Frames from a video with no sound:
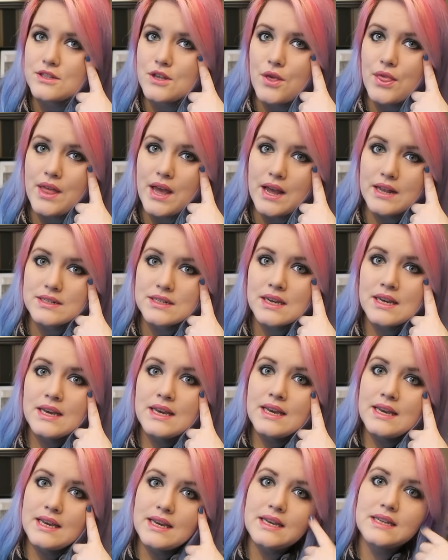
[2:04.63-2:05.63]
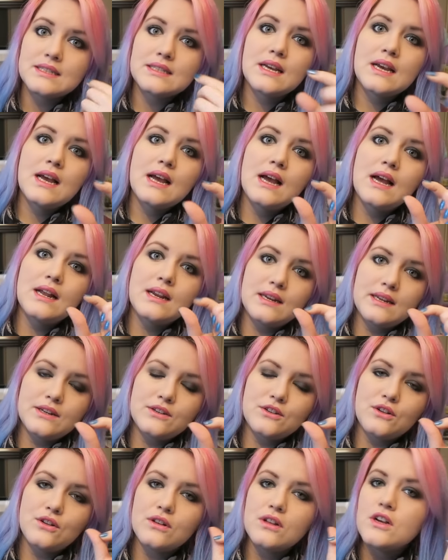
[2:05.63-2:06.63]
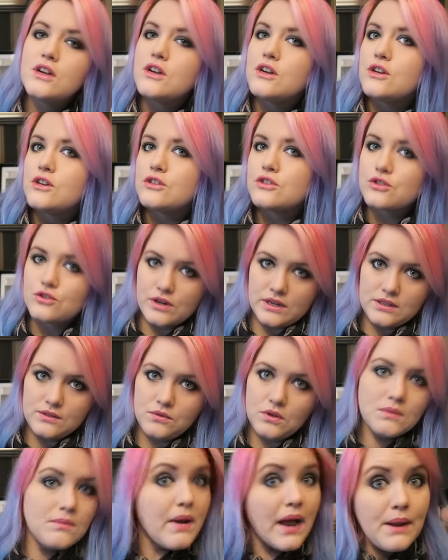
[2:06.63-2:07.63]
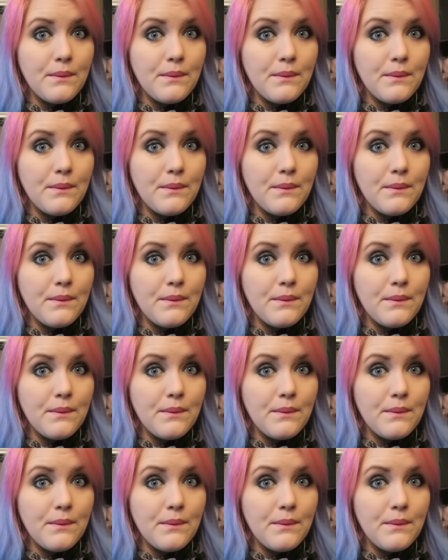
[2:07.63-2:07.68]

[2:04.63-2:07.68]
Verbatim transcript: So that is a little stressful.